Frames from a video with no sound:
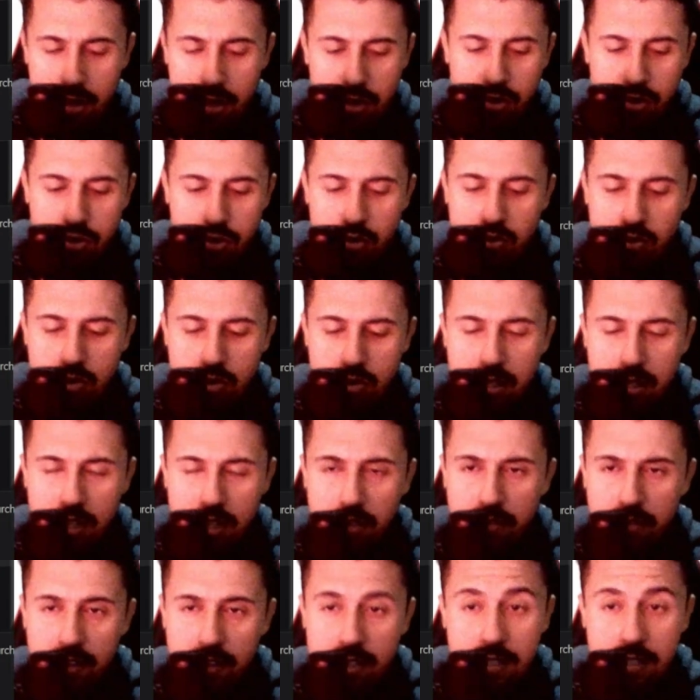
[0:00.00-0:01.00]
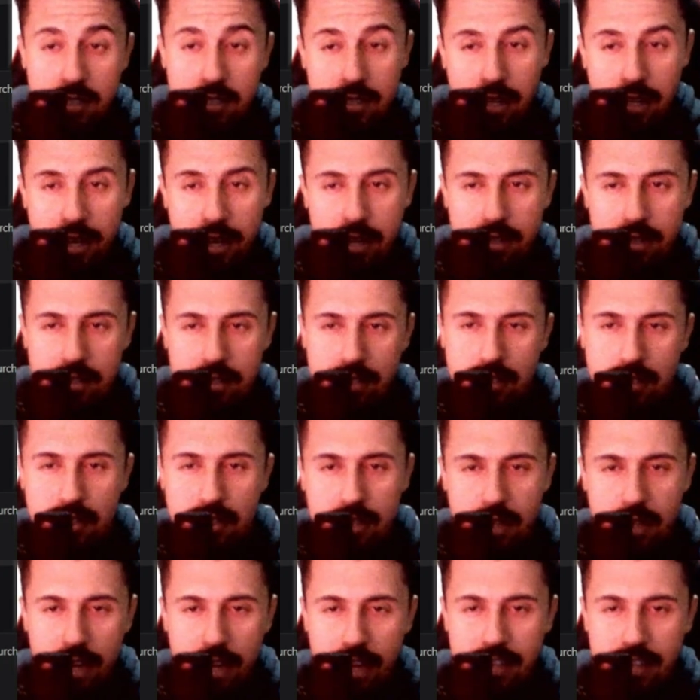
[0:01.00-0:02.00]
to see if the status
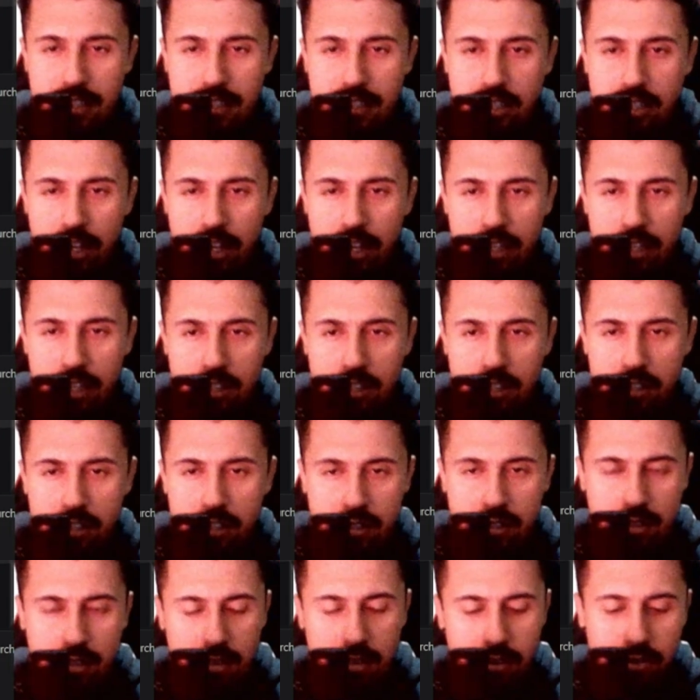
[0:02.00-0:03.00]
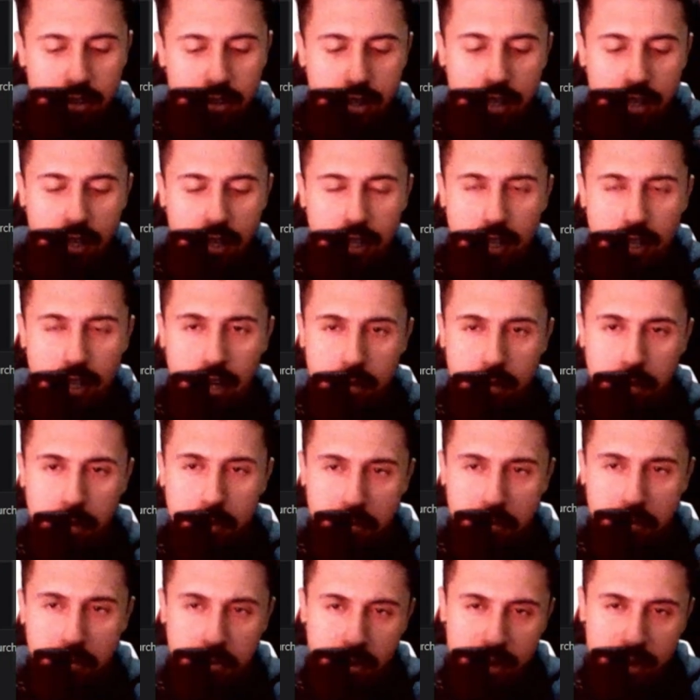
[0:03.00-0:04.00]
has changed. Okay, let me
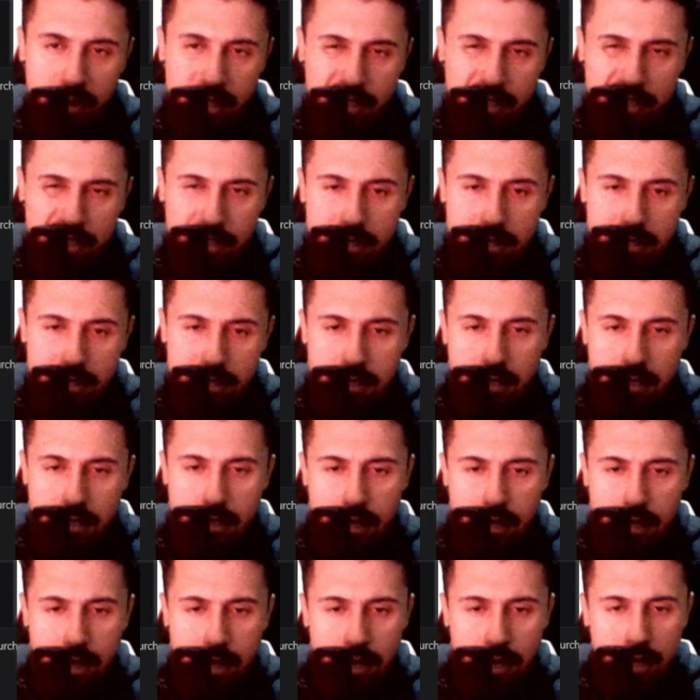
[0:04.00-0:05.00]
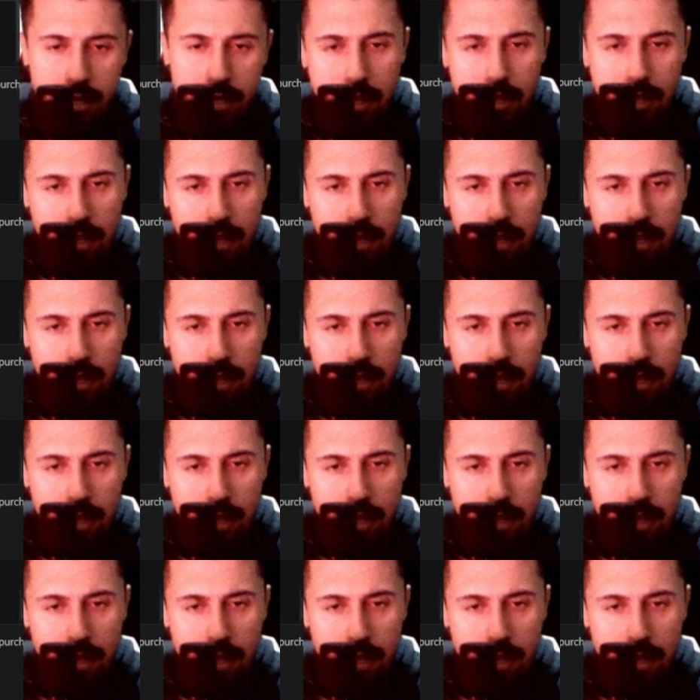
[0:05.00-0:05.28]
print this and